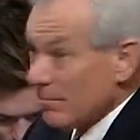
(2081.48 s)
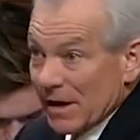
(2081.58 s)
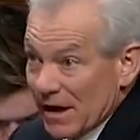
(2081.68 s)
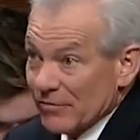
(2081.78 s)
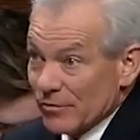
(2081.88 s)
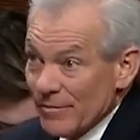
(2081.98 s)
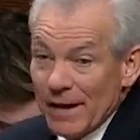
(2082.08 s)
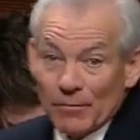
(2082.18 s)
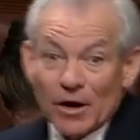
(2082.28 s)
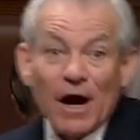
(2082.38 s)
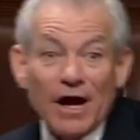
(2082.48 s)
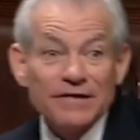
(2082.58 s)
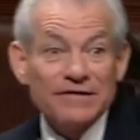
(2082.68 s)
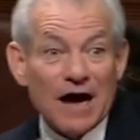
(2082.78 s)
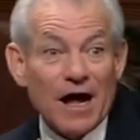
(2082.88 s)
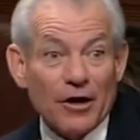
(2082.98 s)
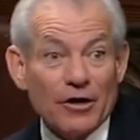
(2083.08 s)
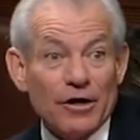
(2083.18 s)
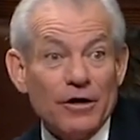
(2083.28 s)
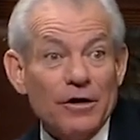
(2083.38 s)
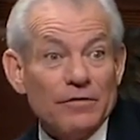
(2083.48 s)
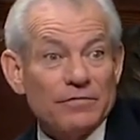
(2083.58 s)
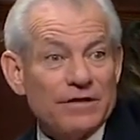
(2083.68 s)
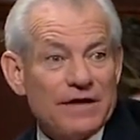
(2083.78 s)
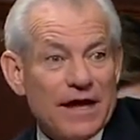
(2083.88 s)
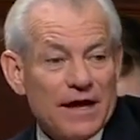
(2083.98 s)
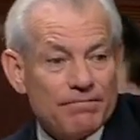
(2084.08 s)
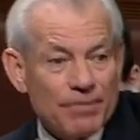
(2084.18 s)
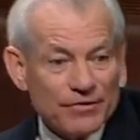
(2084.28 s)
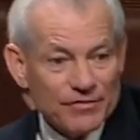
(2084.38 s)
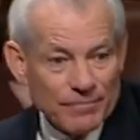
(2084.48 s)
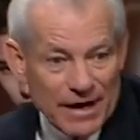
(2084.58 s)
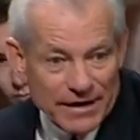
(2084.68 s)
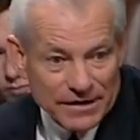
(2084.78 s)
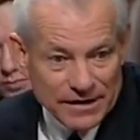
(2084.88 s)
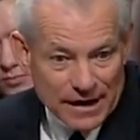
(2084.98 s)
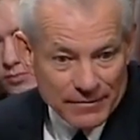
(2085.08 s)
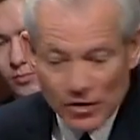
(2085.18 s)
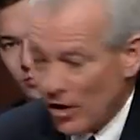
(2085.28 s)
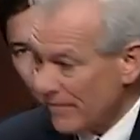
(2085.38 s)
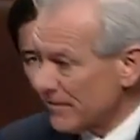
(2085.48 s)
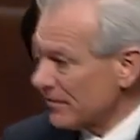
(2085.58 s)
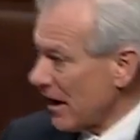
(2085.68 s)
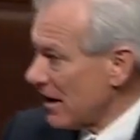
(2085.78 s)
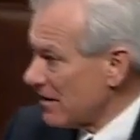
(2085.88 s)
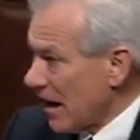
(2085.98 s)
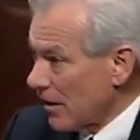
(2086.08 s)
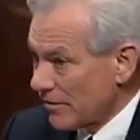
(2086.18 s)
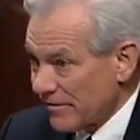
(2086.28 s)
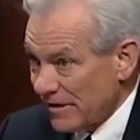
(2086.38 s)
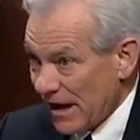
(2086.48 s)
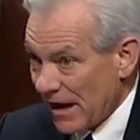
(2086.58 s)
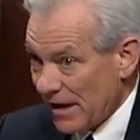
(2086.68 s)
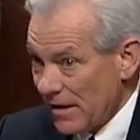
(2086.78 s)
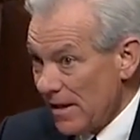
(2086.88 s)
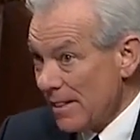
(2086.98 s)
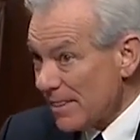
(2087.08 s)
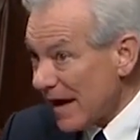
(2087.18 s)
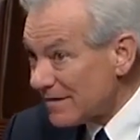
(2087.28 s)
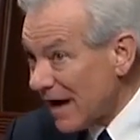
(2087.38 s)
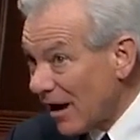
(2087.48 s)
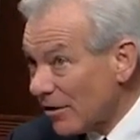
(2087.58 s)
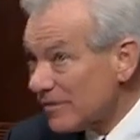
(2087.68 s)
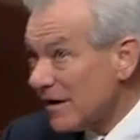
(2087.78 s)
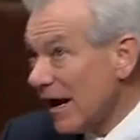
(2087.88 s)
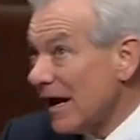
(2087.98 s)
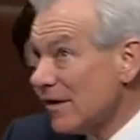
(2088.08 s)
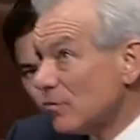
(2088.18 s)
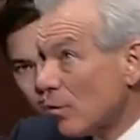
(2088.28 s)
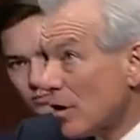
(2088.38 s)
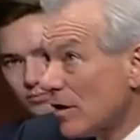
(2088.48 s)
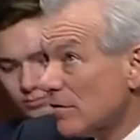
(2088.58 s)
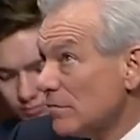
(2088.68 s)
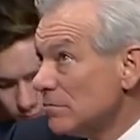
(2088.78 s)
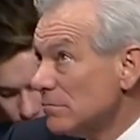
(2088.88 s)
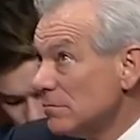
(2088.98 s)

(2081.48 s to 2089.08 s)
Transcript: Because remember, a dollar the day President Biden came into office and a dollar today, that dollar today is worth